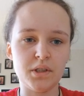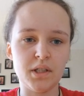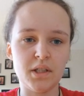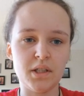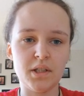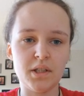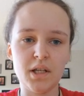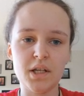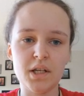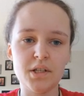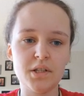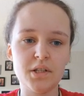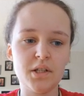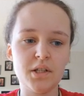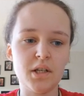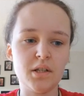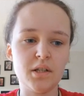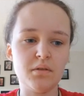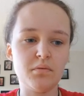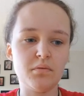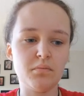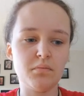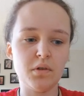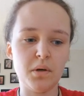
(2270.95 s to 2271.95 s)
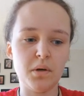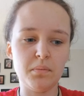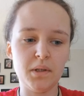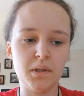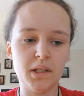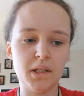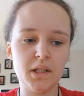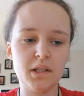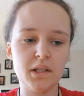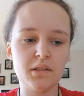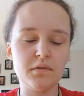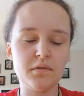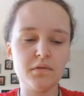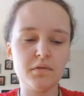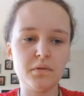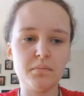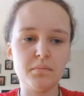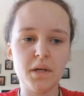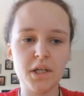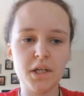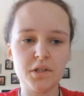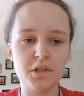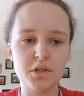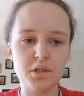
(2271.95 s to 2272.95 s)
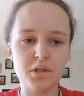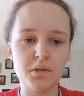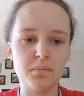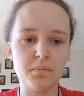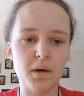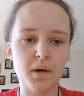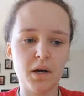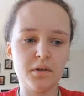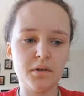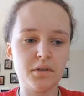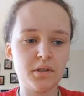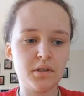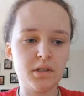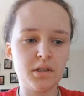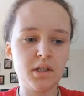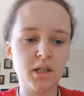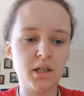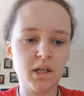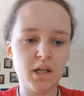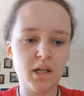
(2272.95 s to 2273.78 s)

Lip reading: And there's then normally the information about it,